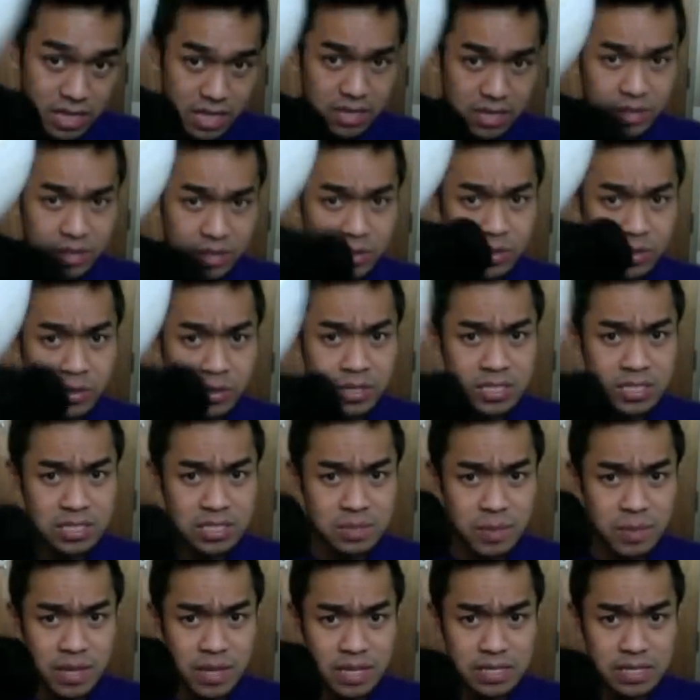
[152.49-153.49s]
on
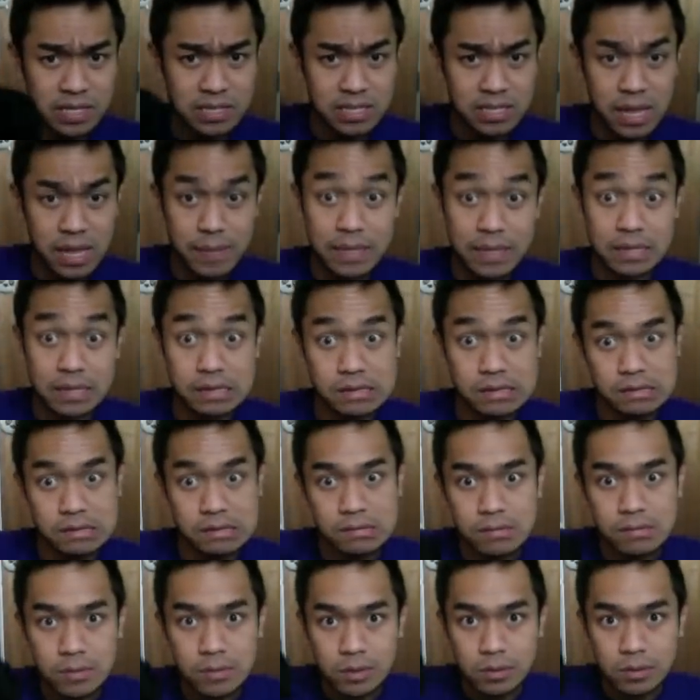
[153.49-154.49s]
Christmas. I mean,
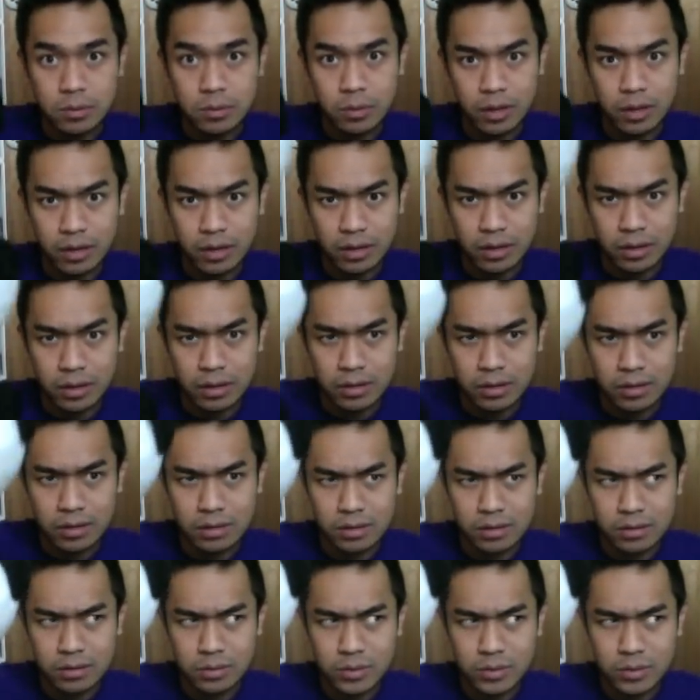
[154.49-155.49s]

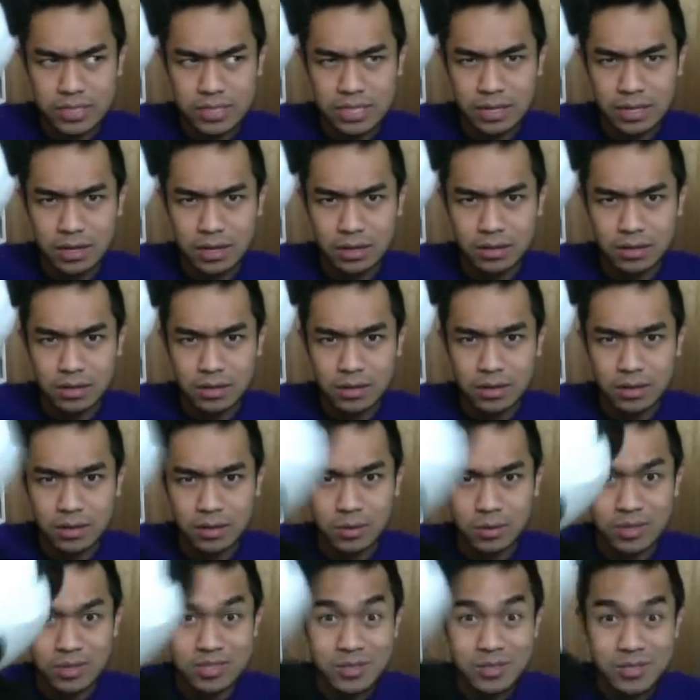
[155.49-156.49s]
Winter
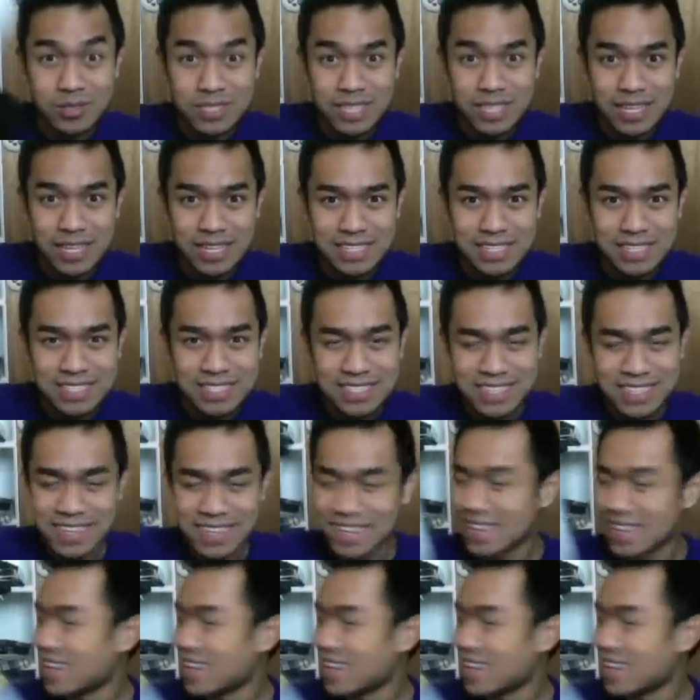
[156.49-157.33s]
solstice.